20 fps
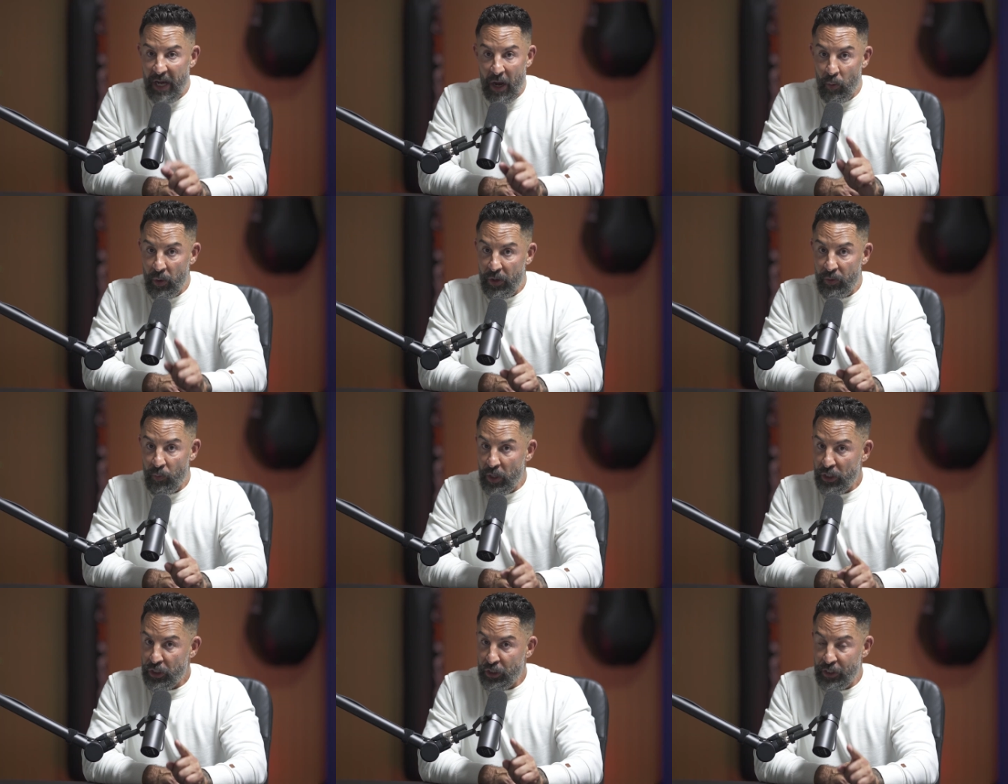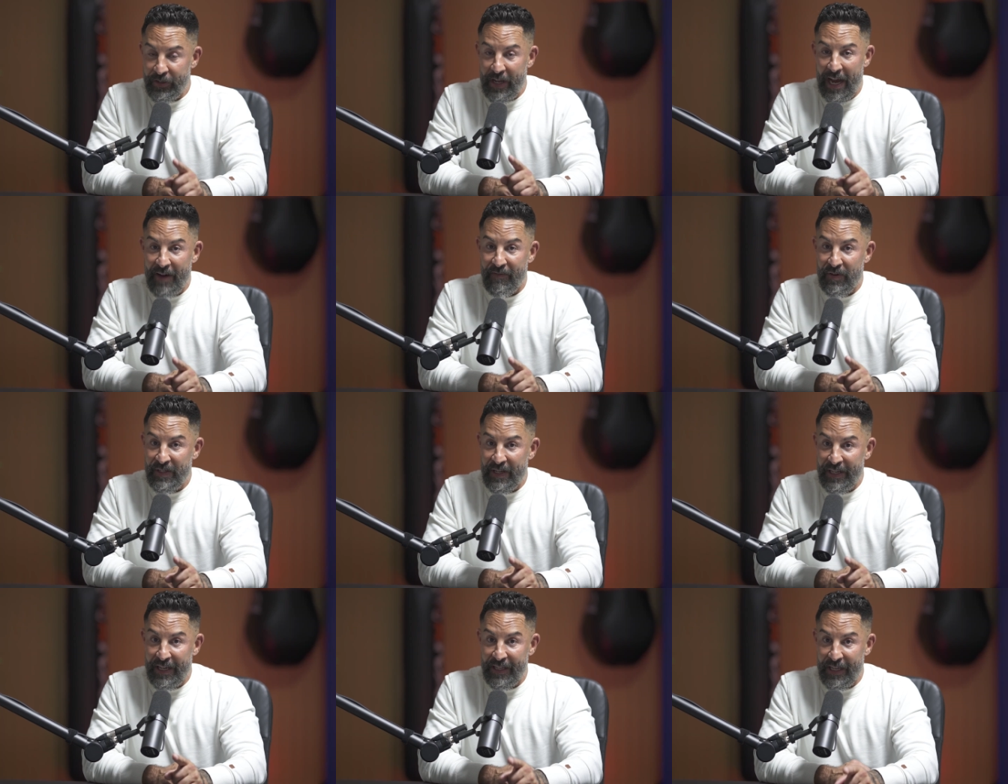I wouldn't wish
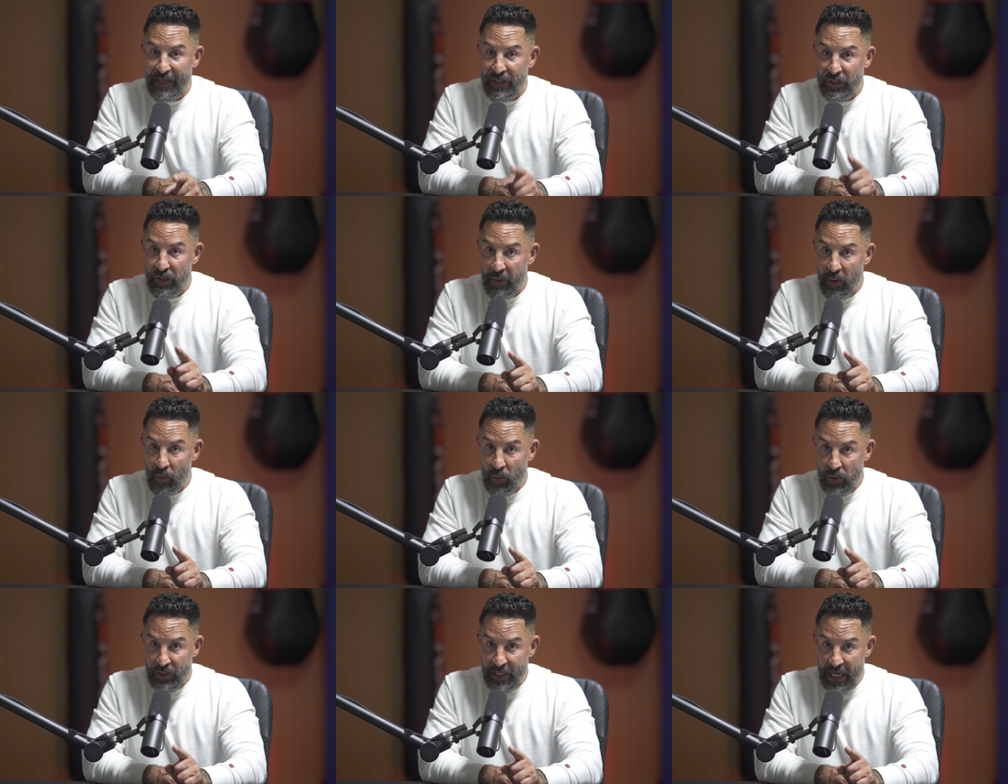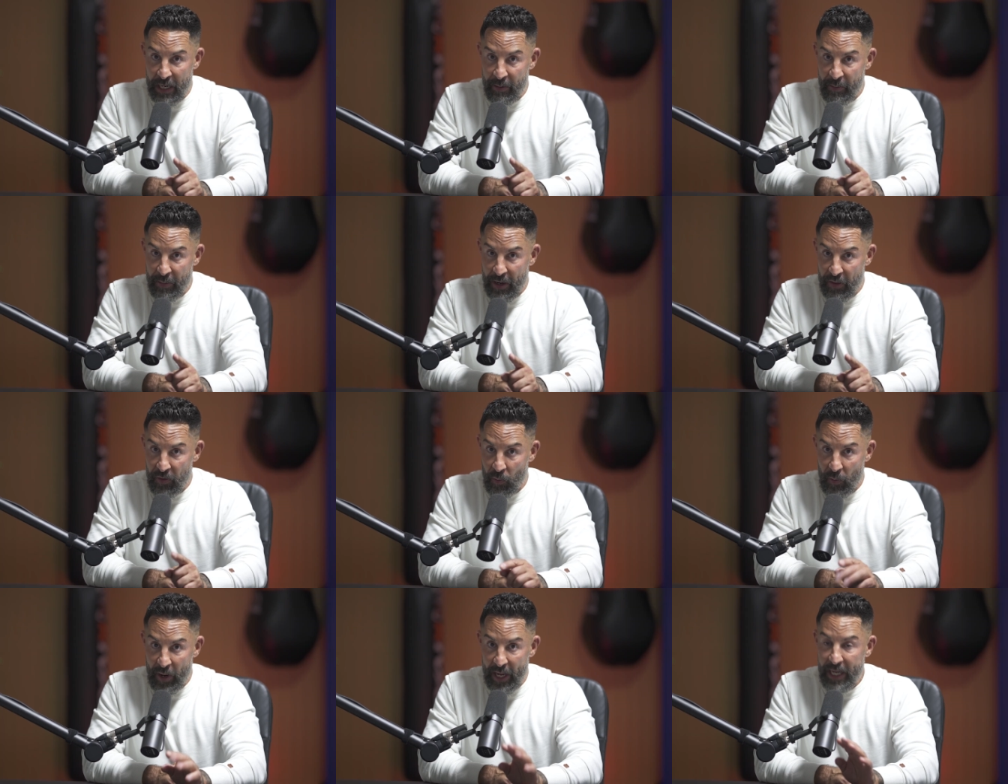diverticulitis on my worst enemy, by
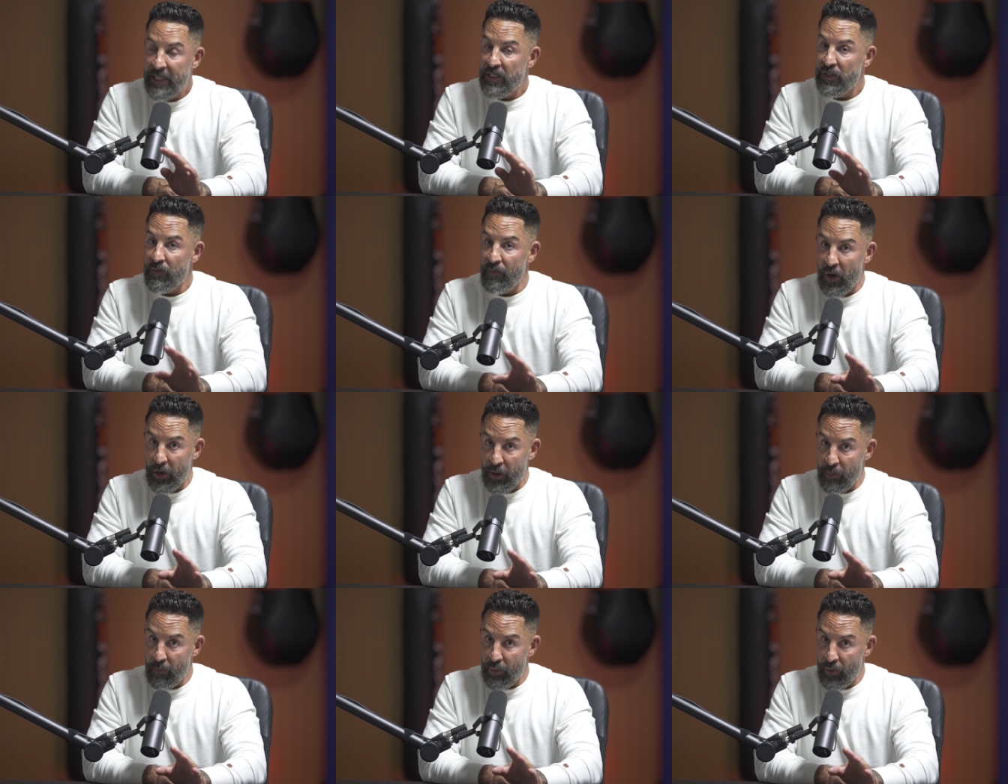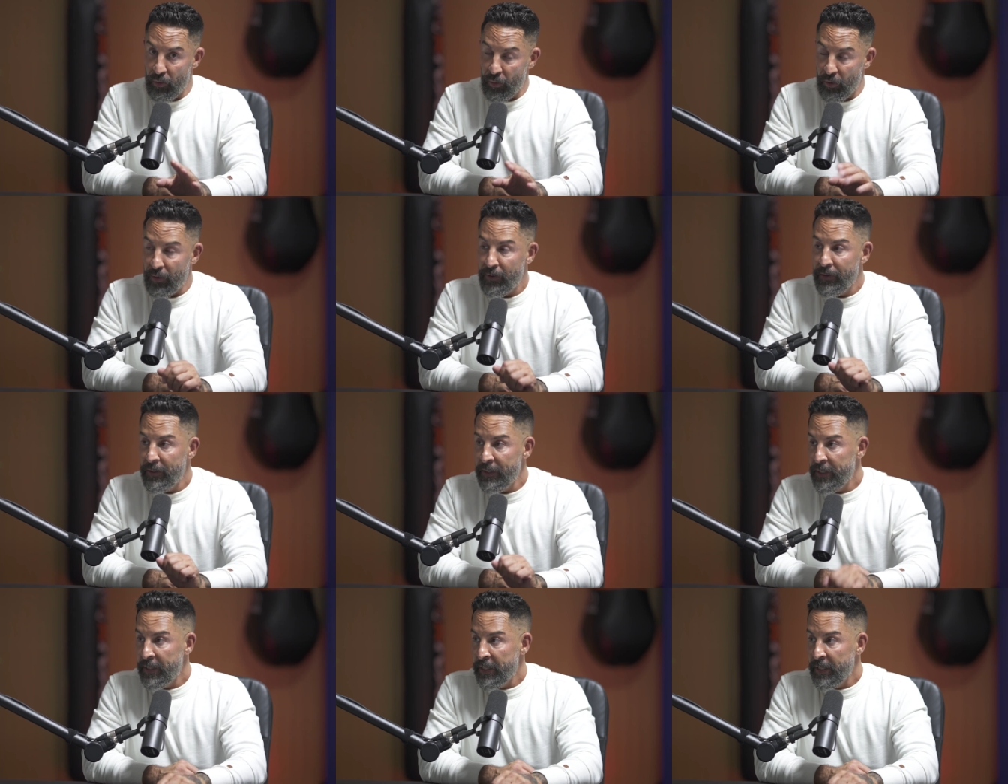the way. It's fucking brutal.